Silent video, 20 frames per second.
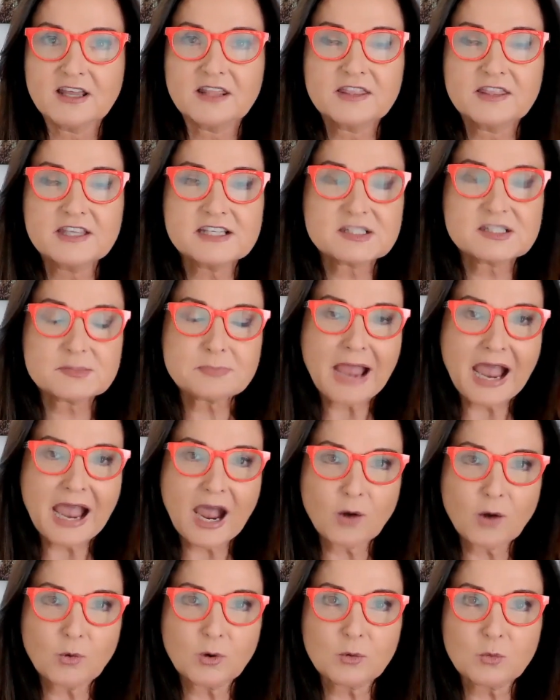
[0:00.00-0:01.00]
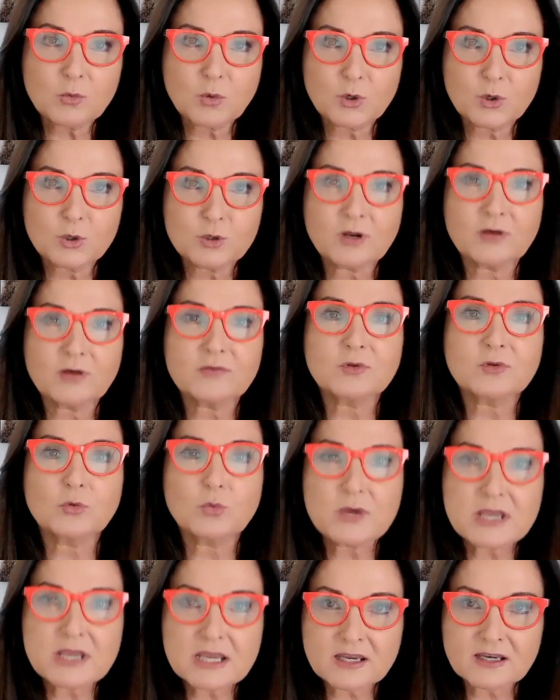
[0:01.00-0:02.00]
This power word of the
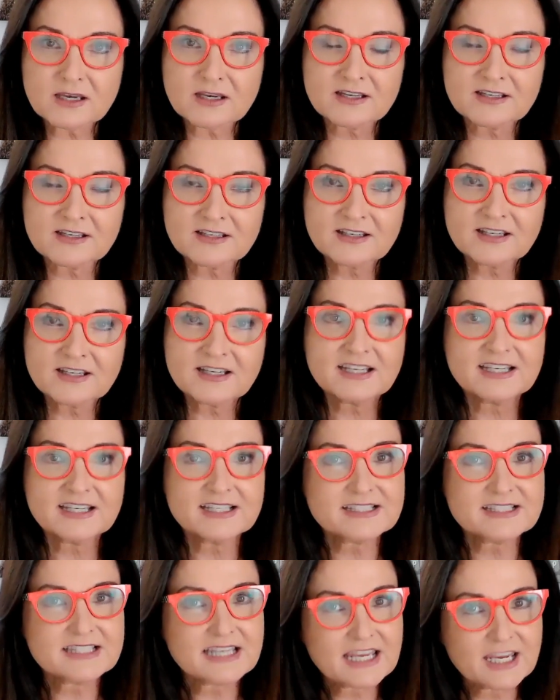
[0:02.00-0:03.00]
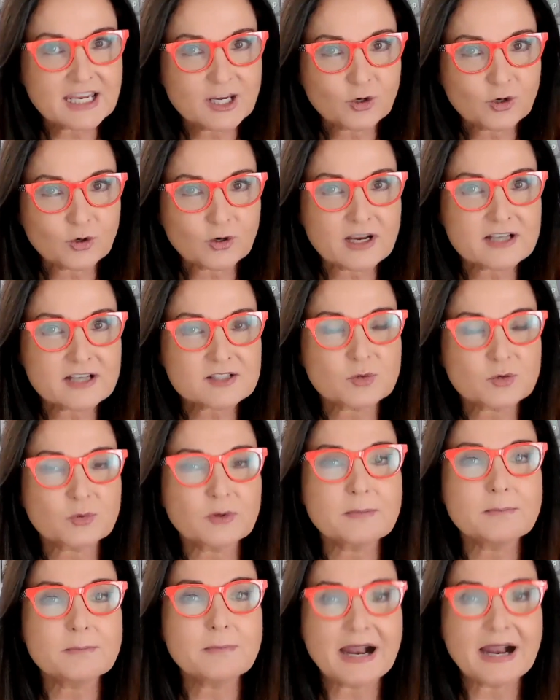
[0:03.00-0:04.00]
week is here as a
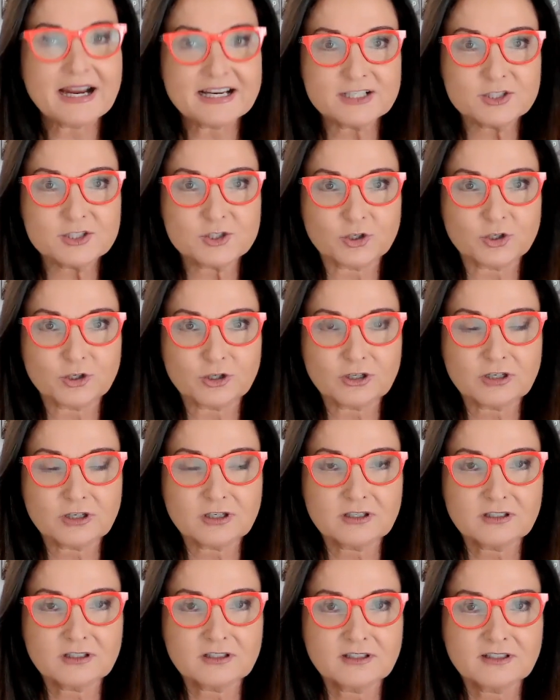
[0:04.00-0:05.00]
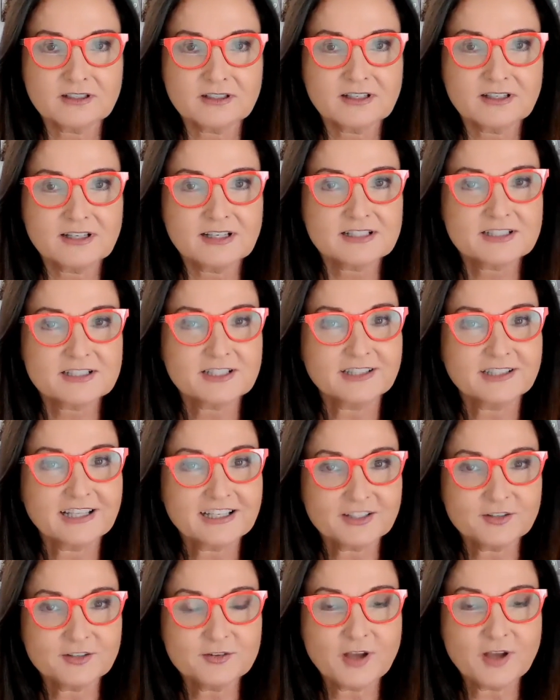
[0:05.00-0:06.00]
reminder to
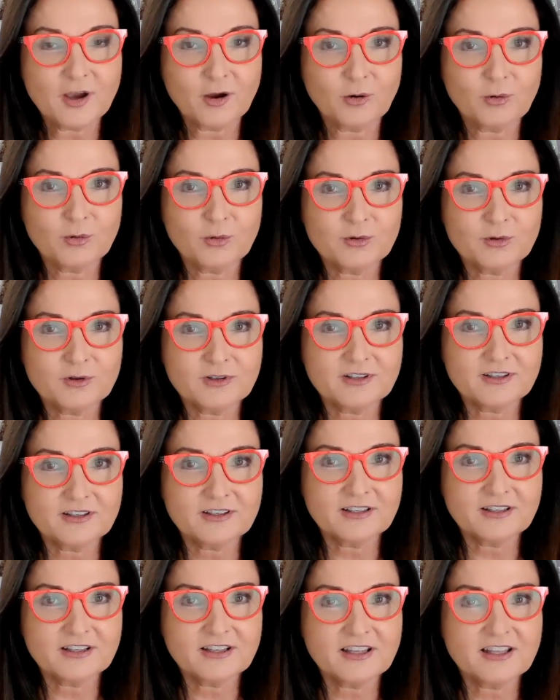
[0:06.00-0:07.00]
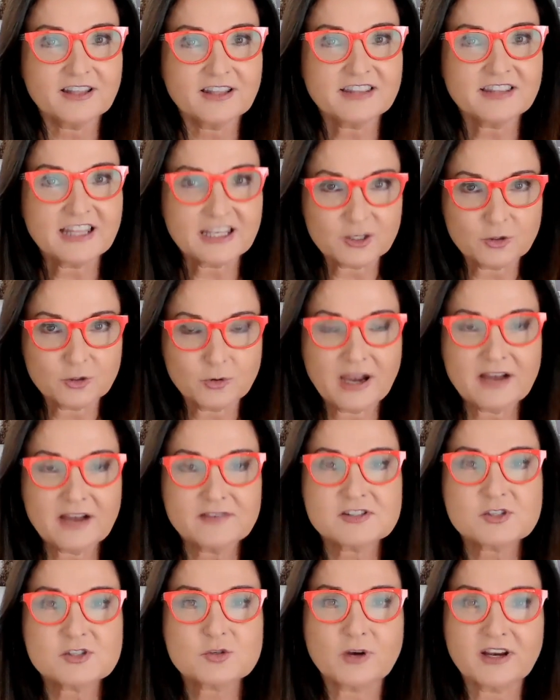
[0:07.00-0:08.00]
let you know that you
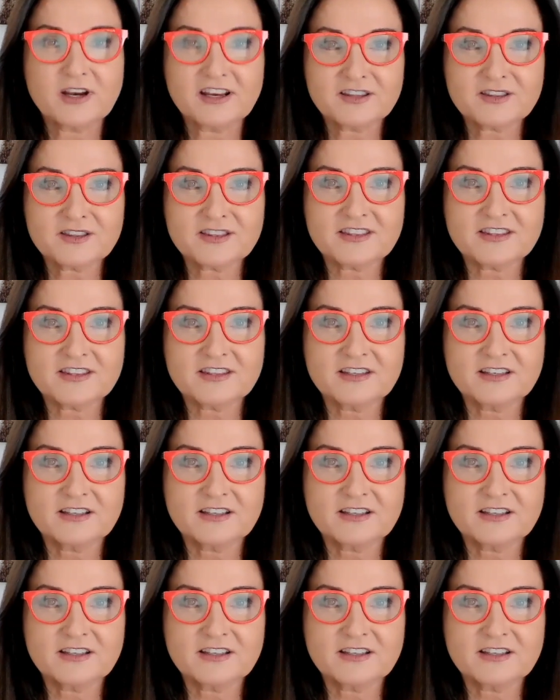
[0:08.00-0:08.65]
have strength.